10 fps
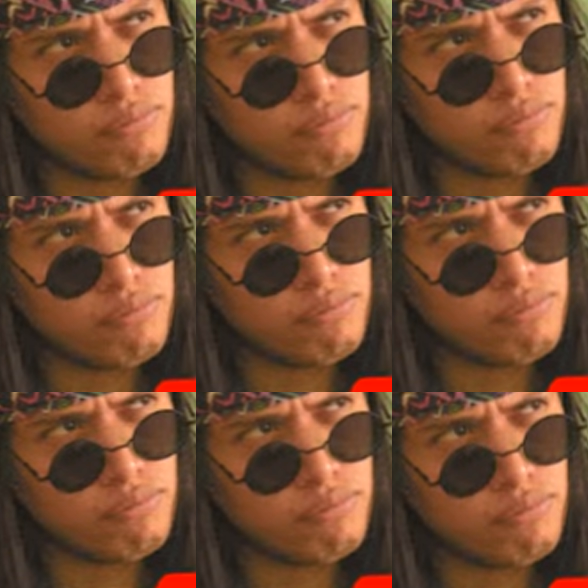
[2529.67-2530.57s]

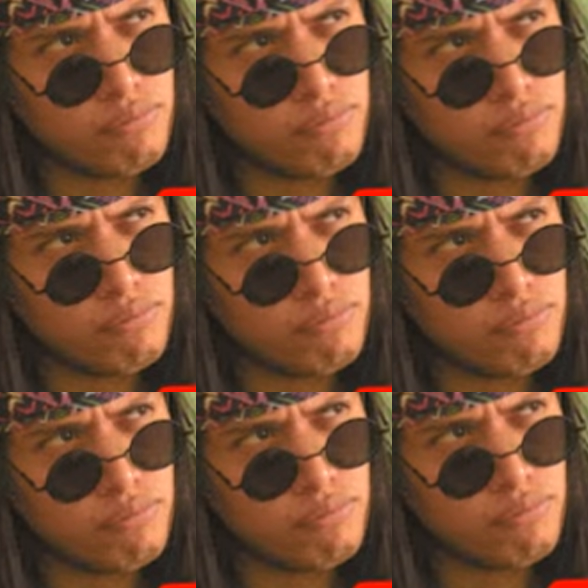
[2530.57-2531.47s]

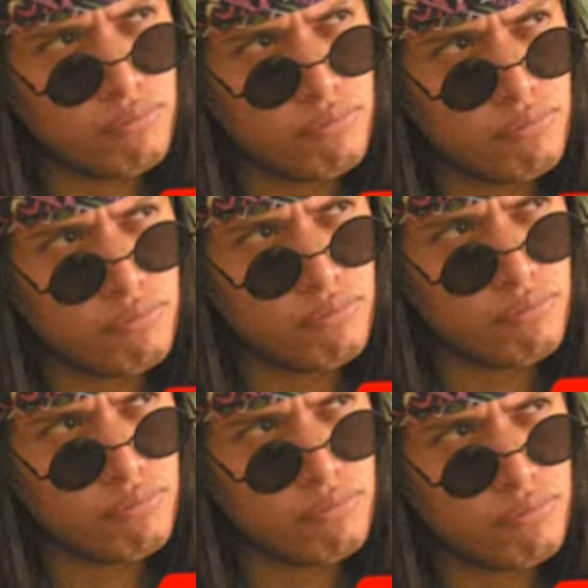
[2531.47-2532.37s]

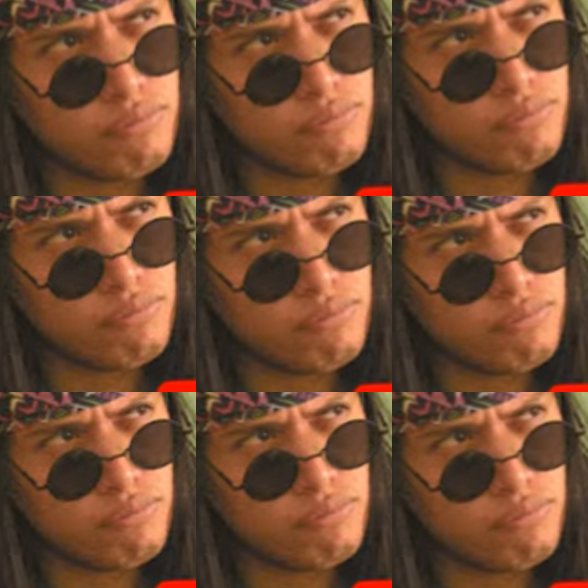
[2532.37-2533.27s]

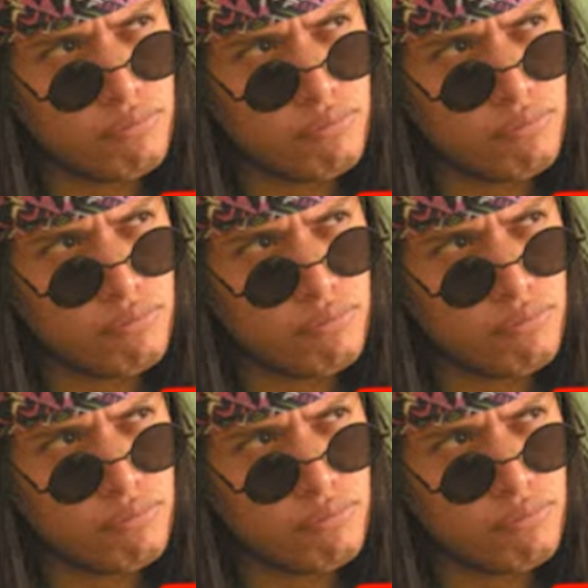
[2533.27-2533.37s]
(silent)